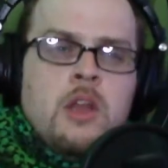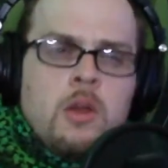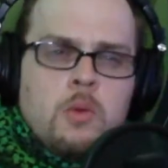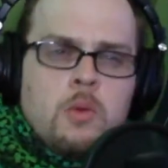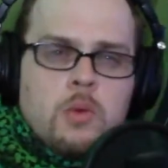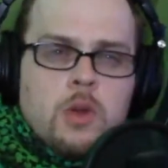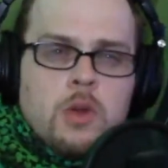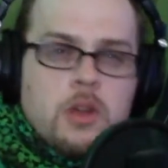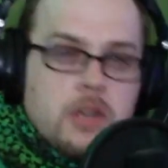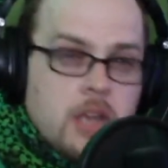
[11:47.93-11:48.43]

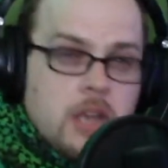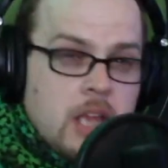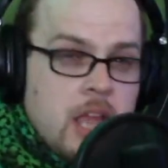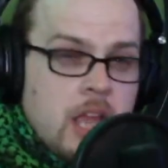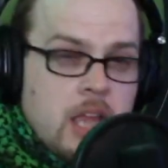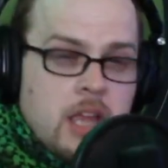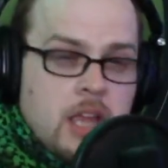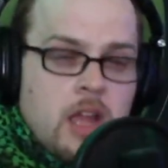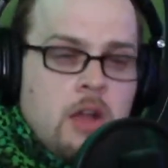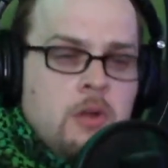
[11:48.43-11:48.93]
We're all going to
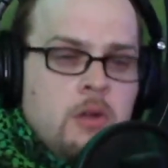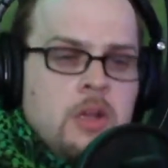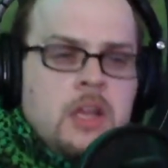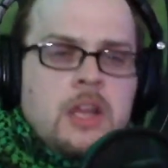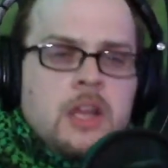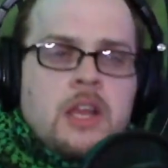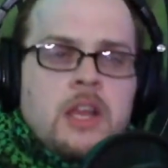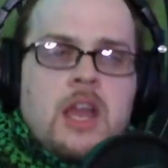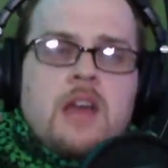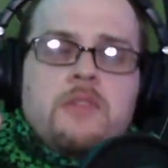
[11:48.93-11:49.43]
hang out,
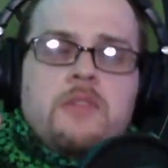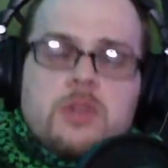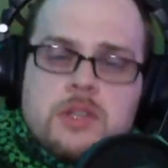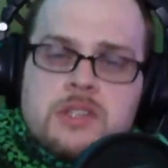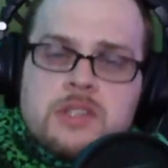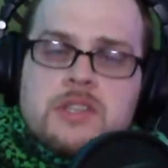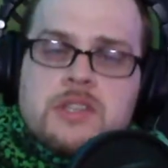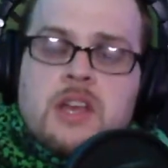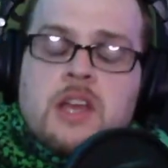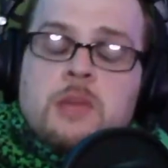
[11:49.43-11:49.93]
have a good
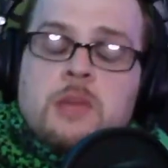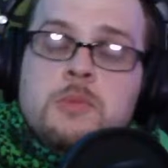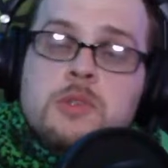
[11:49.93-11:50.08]
time.